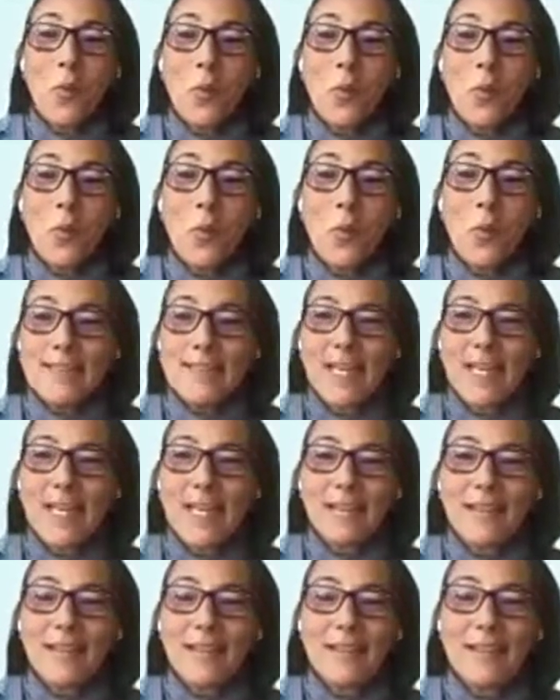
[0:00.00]
What
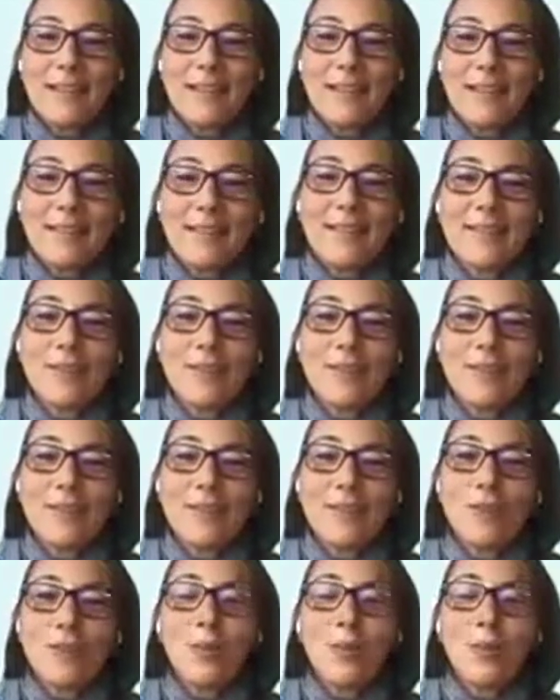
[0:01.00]
exactly is
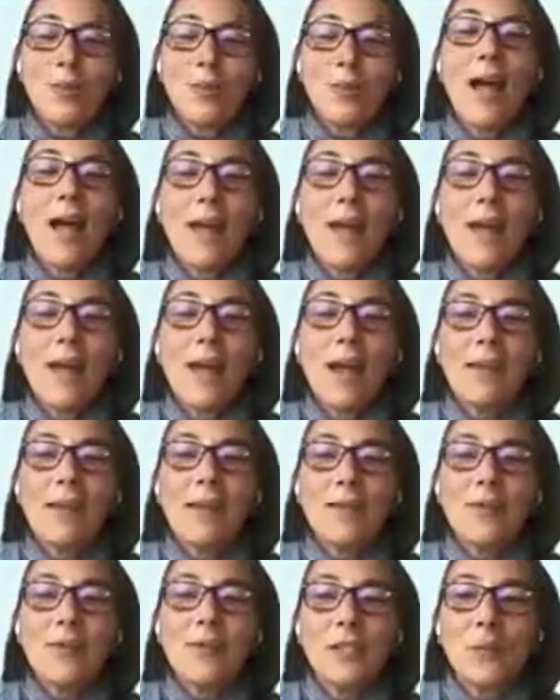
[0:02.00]
that you would
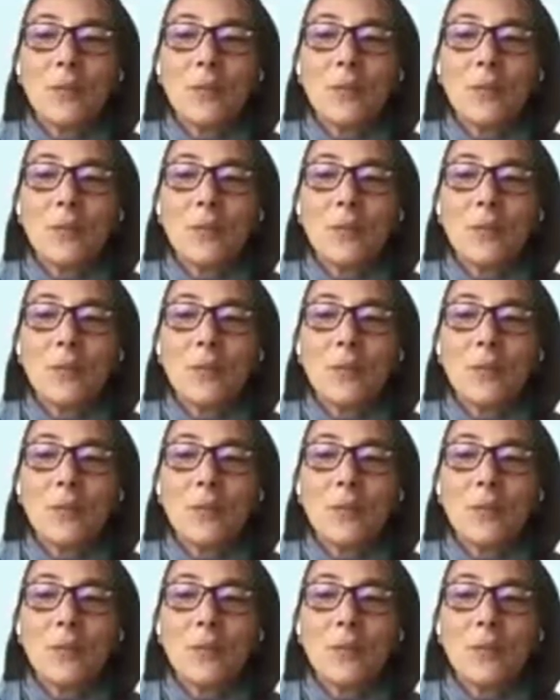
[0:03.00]
like